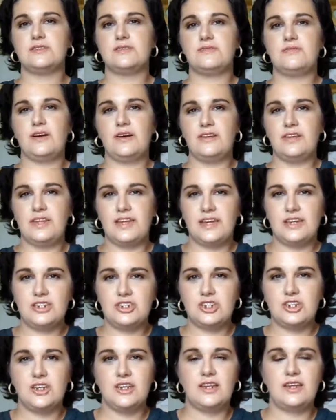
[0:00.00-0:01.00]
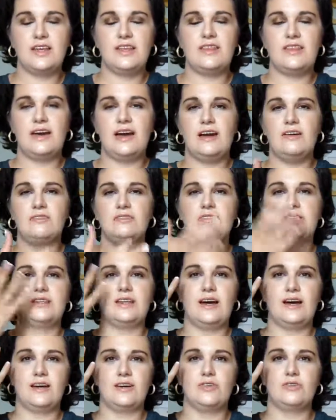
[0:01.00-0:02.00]
foundation that was
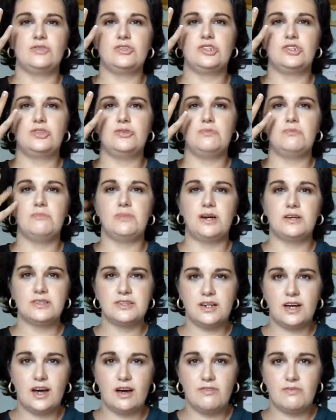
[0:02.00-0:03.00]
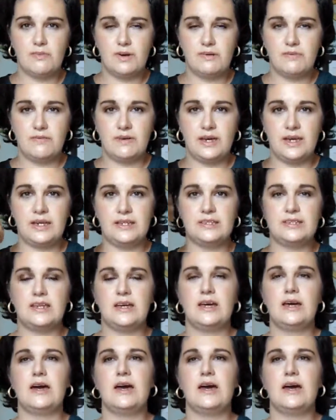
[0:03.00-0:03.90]
not going to melt off my face,